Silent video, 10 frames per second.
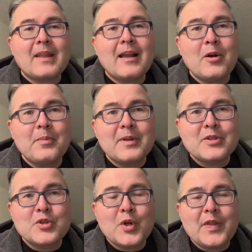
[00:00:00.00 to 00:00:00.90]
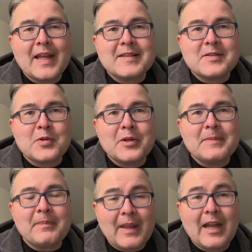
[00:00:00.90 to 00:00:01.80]
I hope you enjoyed that
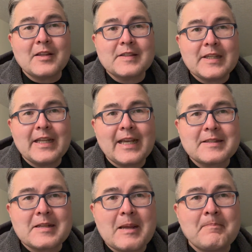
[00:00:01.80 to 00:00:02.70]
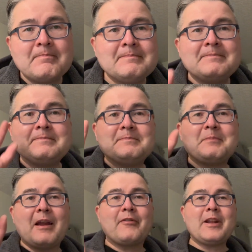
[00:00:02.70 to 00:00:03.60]
story, and I'll see you next time.
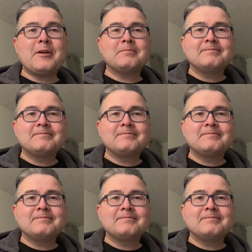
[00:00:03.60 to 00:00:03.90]
Bye for now.